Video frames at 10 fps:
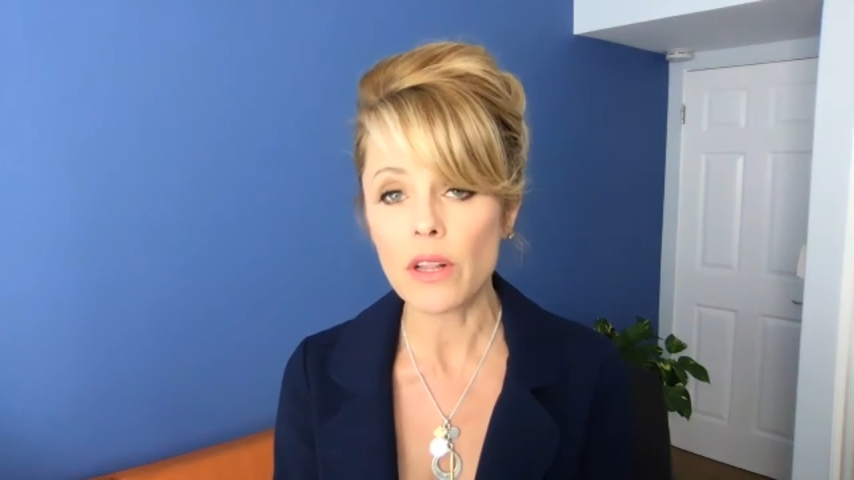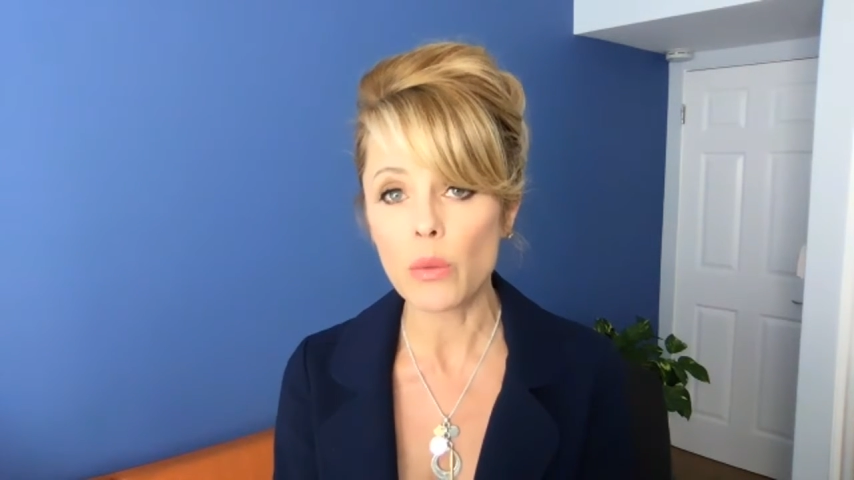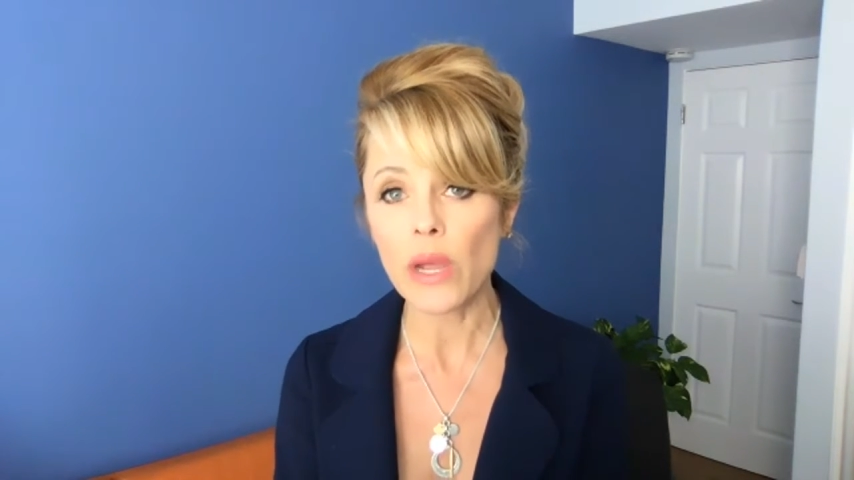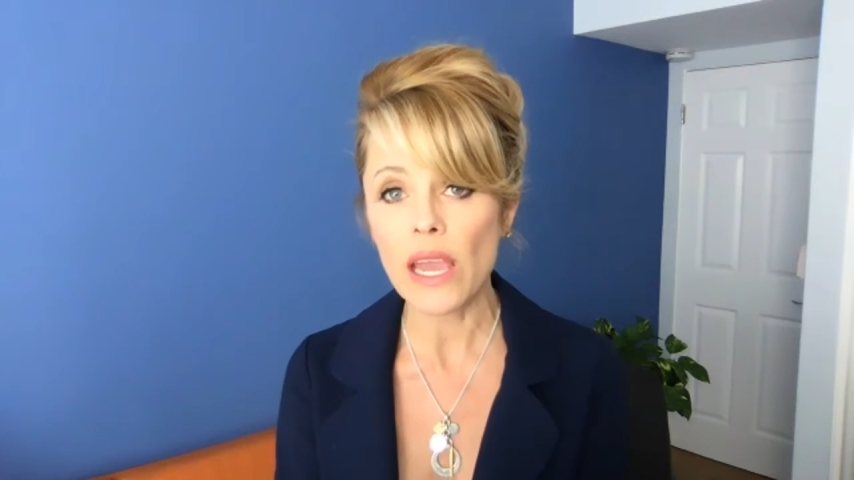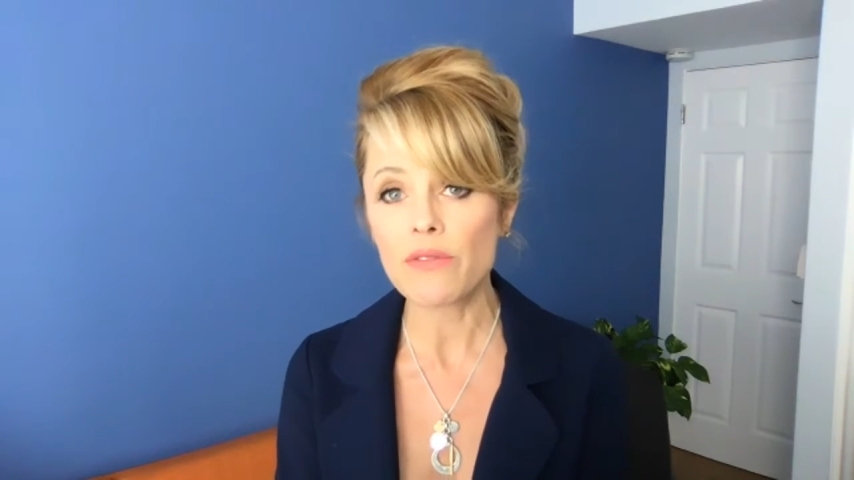
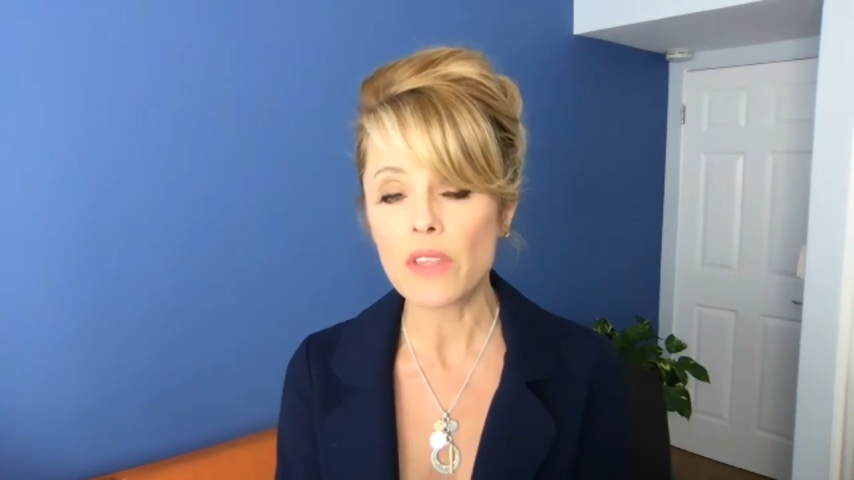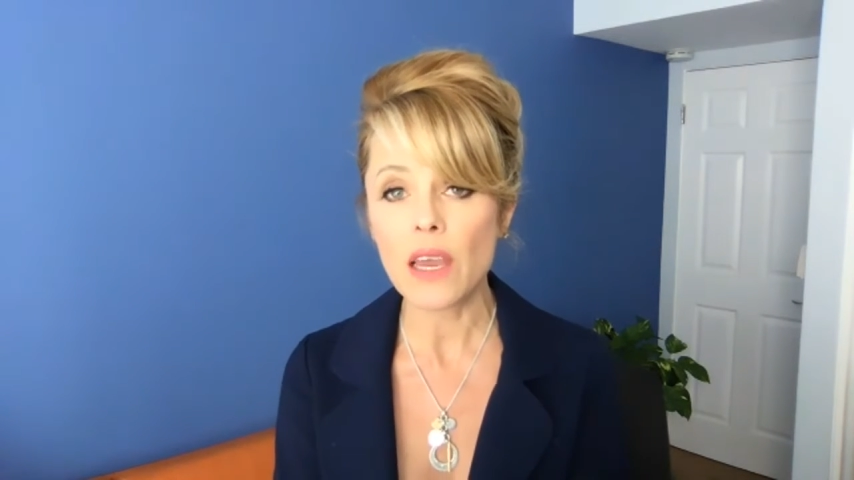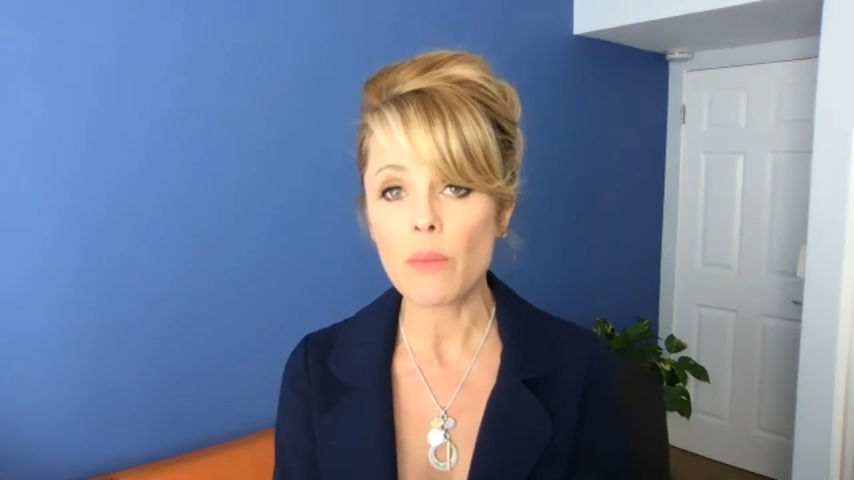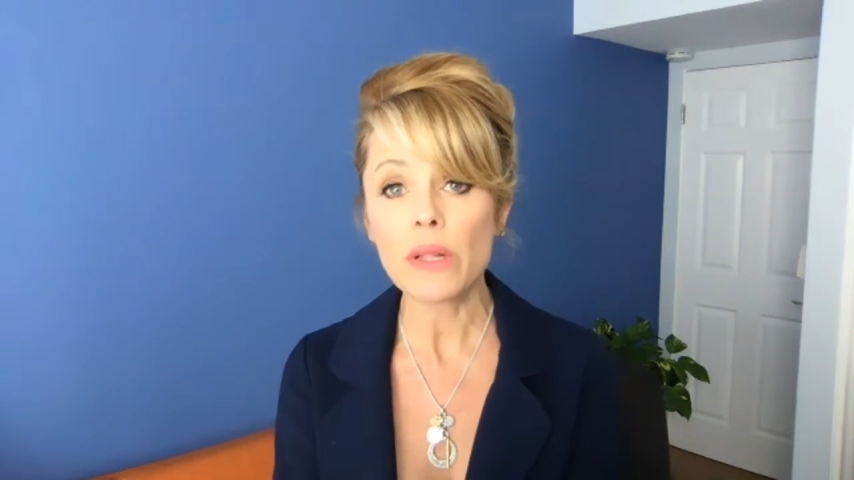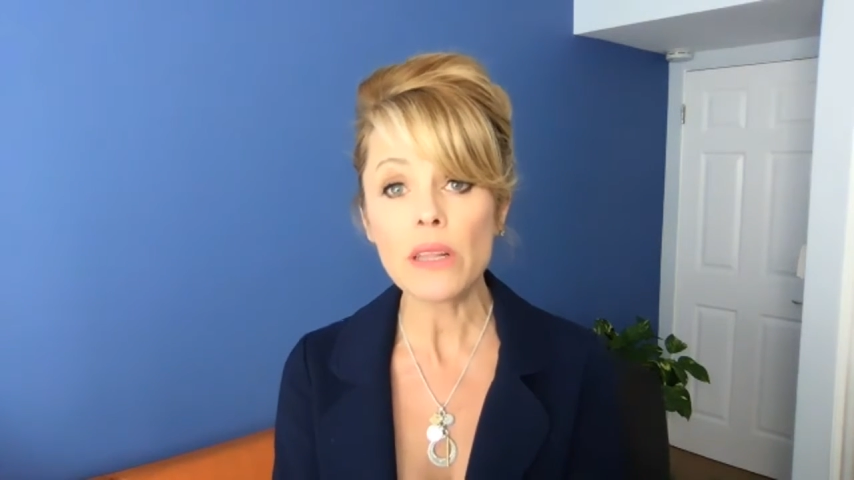And we have the
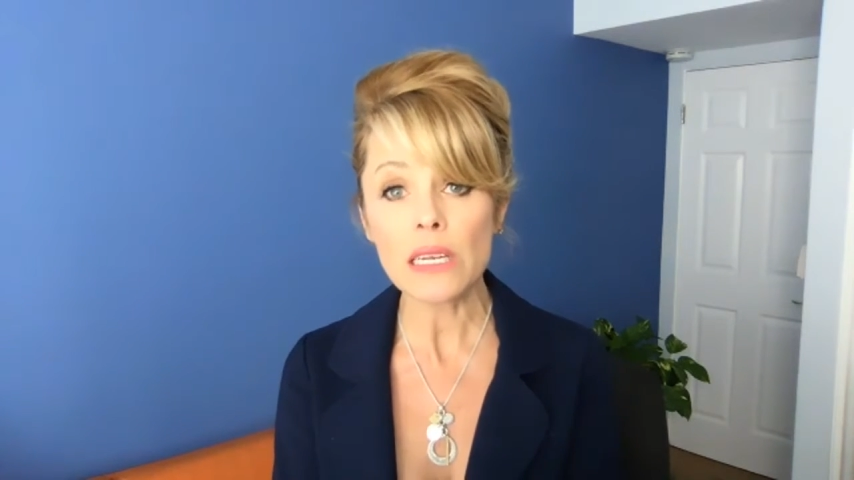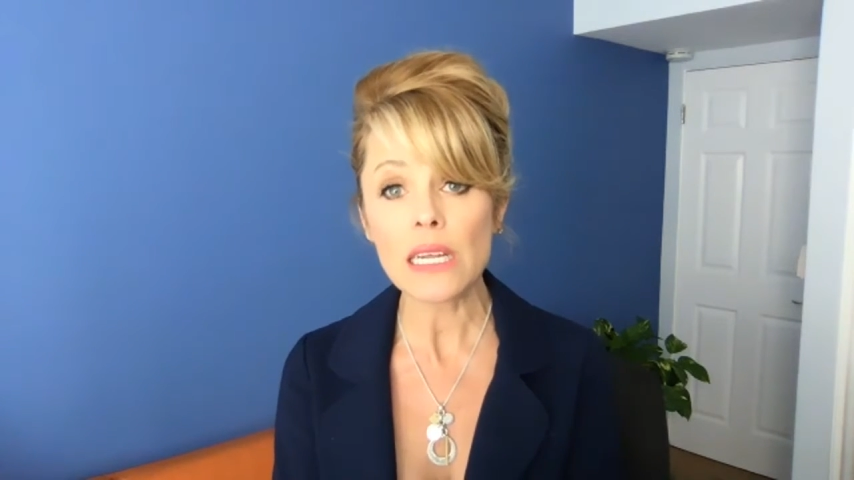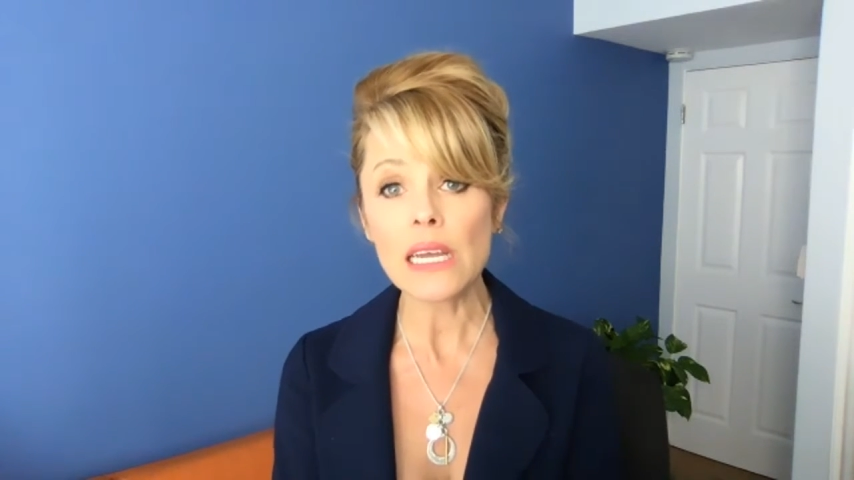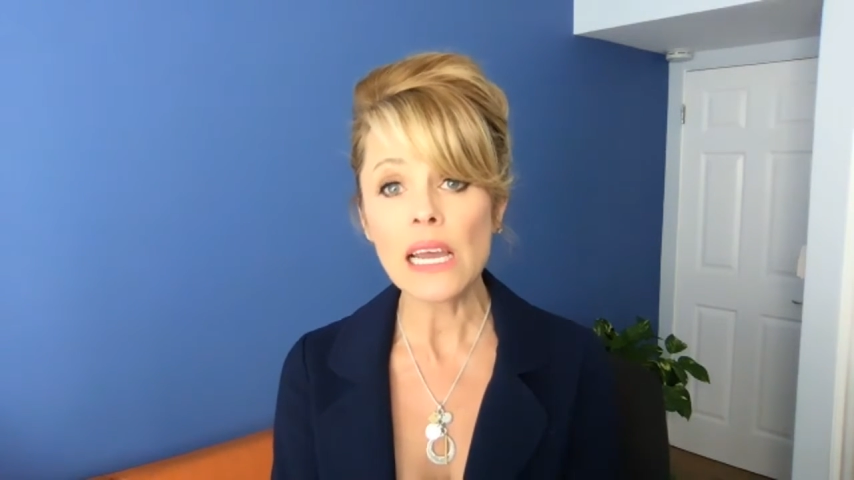ability